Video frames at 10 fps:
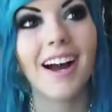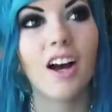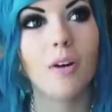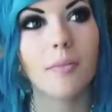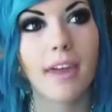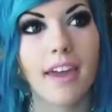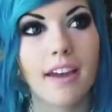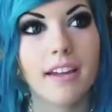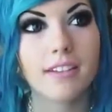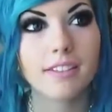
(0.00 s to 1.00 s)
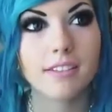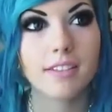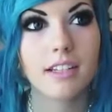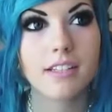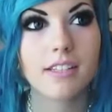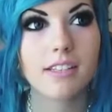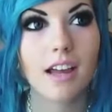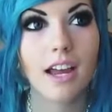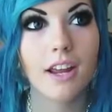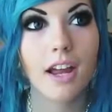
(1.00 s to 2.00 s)
um, and
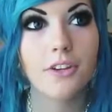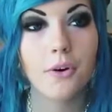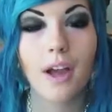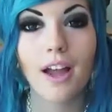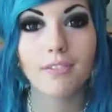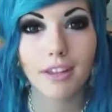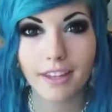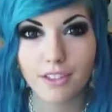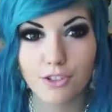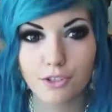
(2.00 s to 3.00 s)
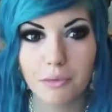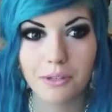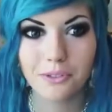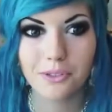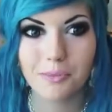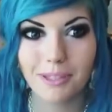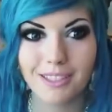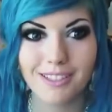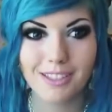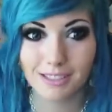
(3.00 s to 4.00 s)
it's I, I don't have like instrumentals
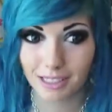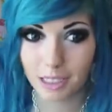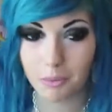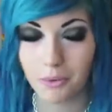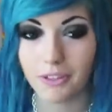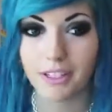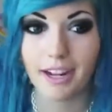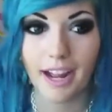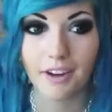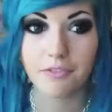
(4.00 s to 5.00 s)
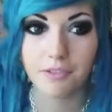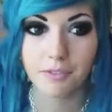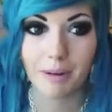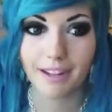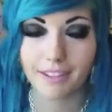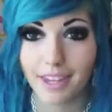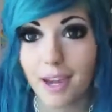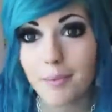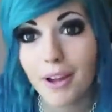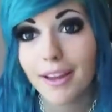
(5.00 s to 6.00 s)
because the keyboard that I have behind the
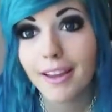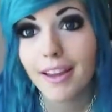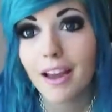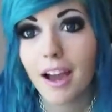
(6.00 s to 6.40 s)
camera